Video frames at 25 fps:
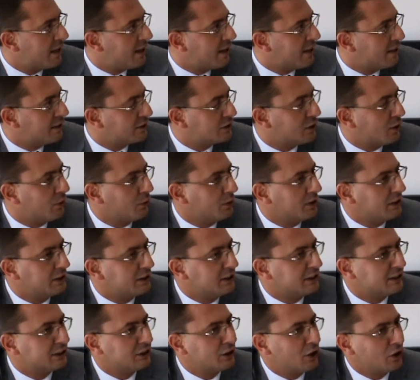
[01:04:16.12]
Uh, so it
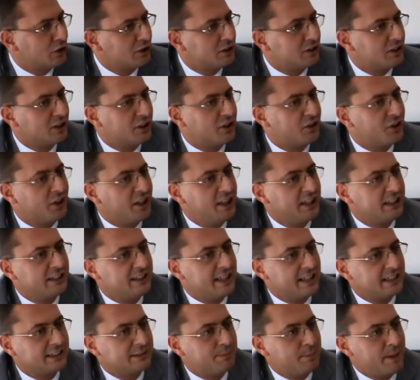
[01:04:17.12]
is not the Greek
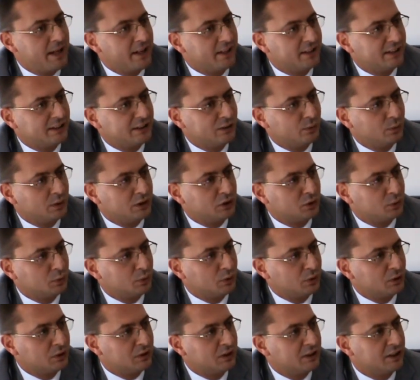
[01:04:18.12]
taxpayers which
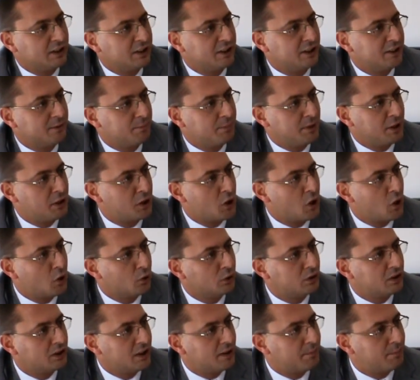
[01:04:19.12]
would uh, be
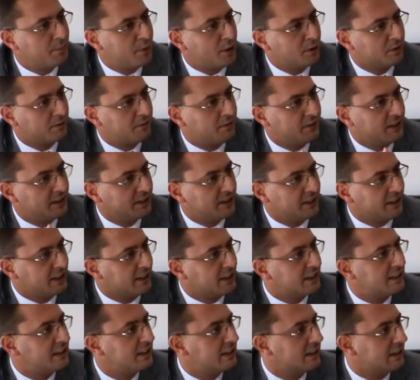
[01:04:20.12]
called upon
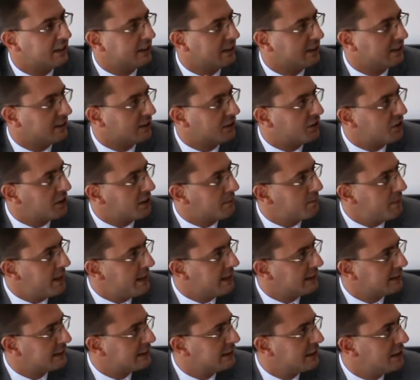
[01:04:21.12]
funding uh, the Greek
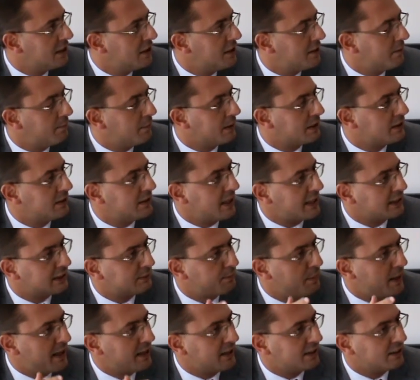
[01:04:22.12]
banks, but
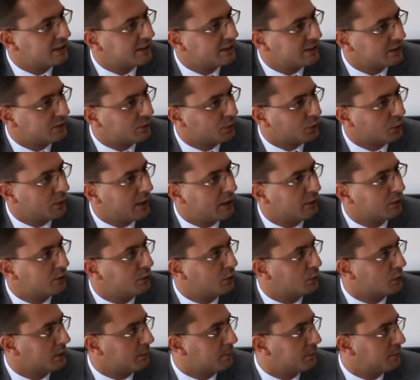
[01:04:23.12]
taxpayers throughout
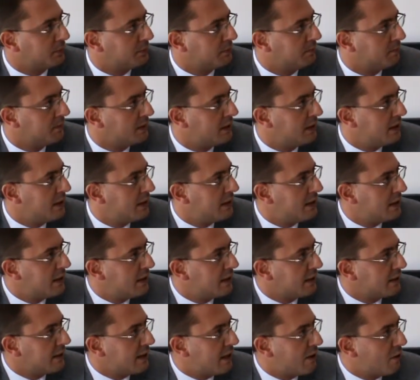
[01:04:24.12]
Europe.
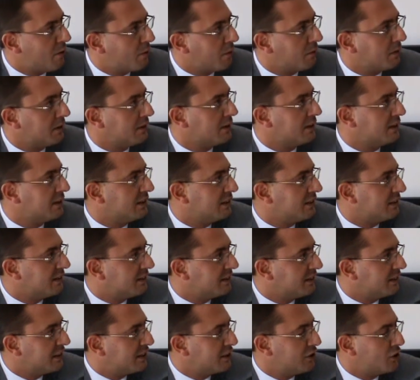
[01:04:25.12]
Now,
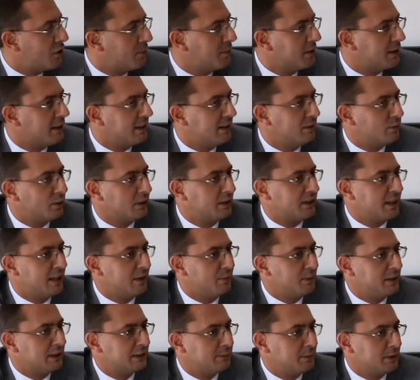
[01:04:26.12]
uh, economically, what can
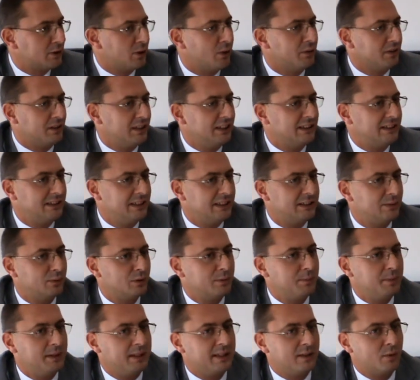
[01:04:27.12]
we expect? So this this
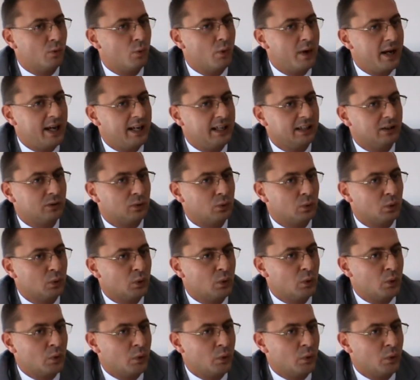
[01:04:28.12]
would be a way to